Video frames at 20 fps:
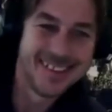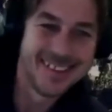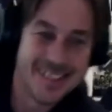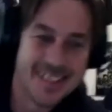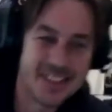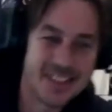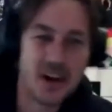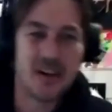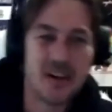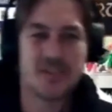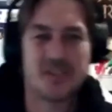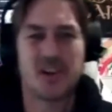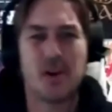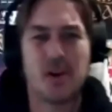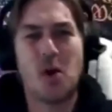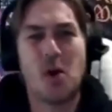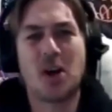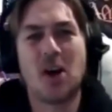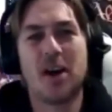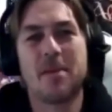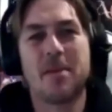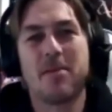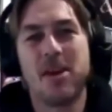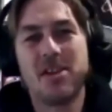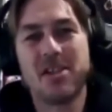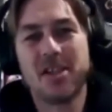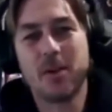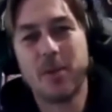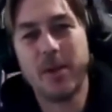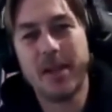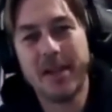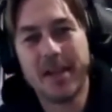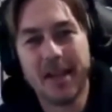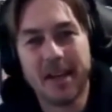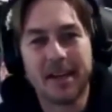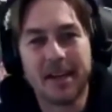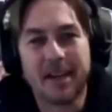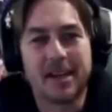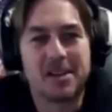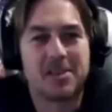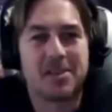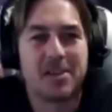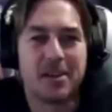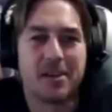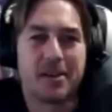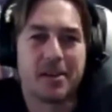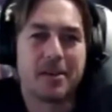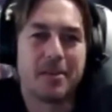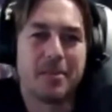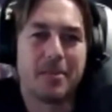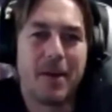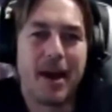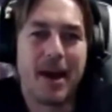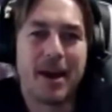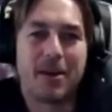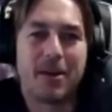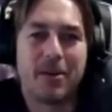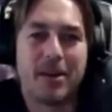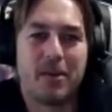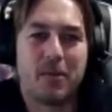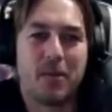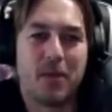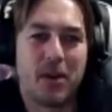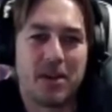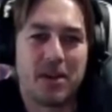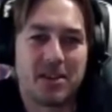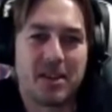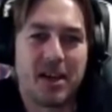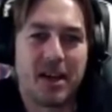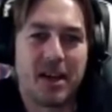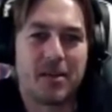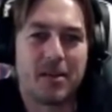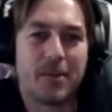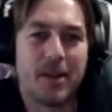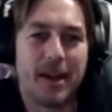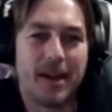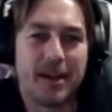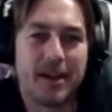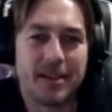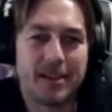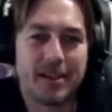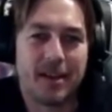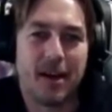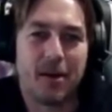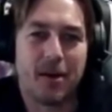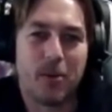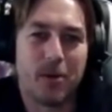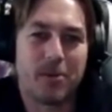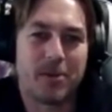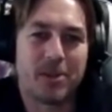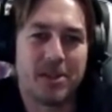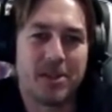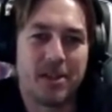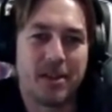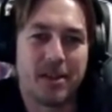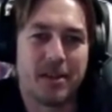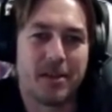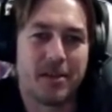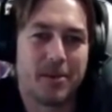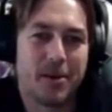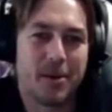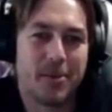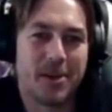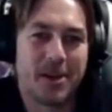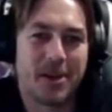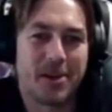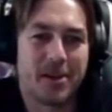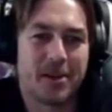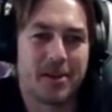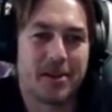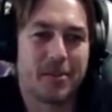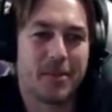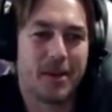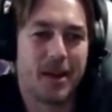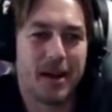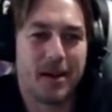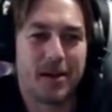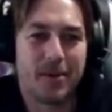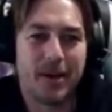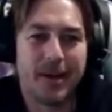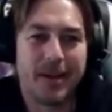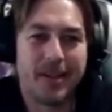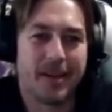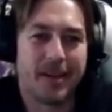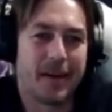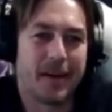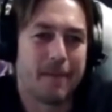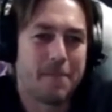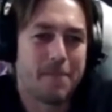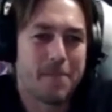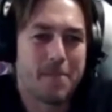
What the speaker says: So what kind of music were you getting into back when you first started playing guitar? What were you kind of playing away there?